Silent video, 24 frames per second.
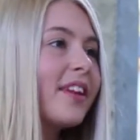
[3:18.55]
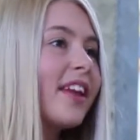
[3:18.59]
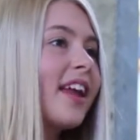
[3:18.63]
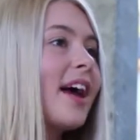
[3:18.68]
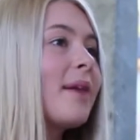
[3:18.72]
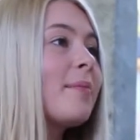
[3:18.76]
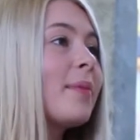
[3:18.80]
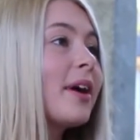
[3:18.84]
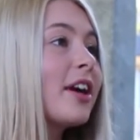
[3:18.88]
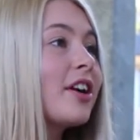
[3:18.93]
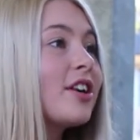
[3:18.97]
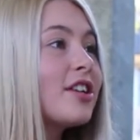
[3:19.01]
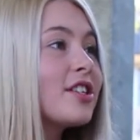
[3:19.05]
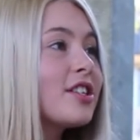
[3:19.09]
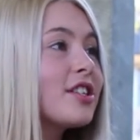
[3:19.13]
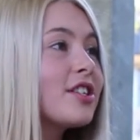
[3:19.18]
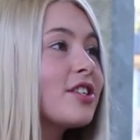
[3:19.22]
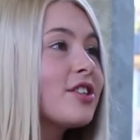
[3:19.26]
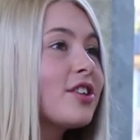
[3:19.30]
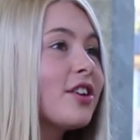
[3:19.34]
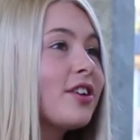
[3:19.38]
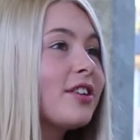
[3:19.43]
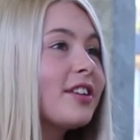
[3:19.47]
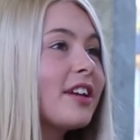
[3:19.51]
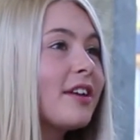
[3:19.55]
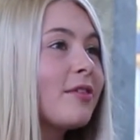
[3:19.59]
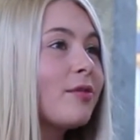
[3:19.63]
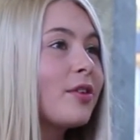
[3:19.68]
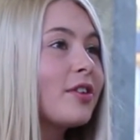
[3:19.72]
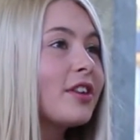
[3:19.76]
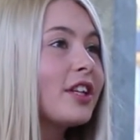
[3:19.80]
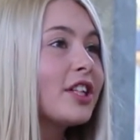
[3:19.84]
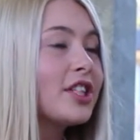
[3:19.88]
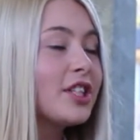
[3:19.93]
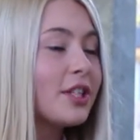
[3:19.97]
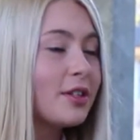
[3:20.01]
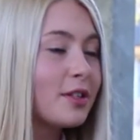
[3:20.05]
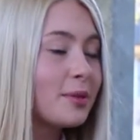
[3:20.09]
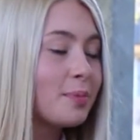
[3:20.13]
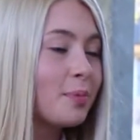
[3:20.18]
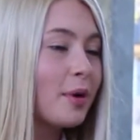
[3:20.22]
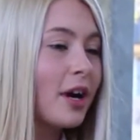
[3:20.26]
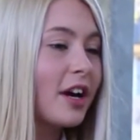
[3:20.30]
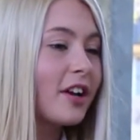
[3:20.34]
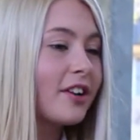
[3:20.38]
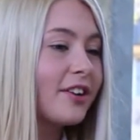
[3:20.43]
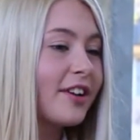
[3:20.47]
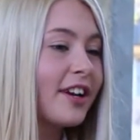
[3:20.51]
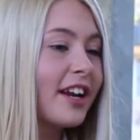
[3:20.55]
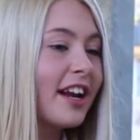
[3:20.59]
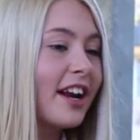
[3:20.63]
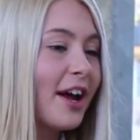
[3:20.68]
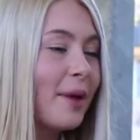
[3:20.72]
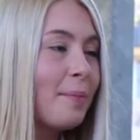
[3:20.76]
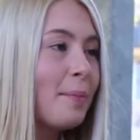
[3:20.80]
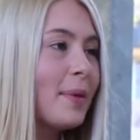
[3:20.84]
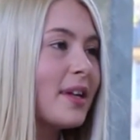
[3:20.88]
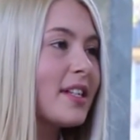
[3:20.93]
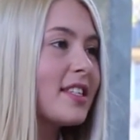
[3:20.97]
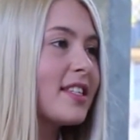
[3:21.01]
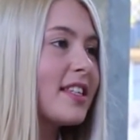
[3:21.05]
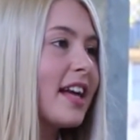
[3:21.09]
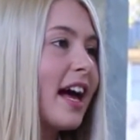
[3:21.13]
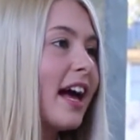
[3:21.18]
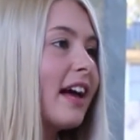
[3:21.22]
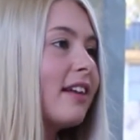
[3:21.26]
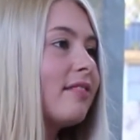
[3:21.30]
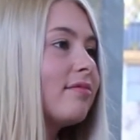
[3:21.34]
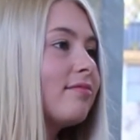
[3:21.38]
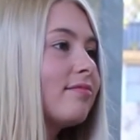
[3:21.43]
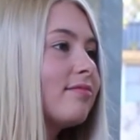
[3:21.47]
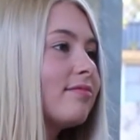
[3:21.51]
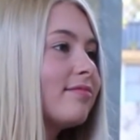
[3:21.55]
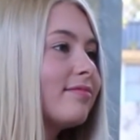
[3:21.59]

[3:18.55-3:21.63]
and my cousin told everyone that she was pregnant and I missed that.